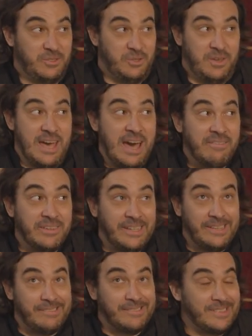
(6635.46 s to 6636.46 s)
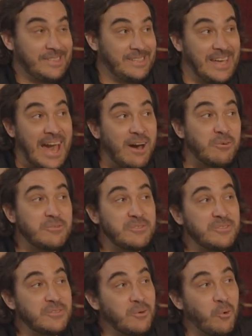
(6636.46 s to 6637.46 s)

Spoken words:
Do you have any cows,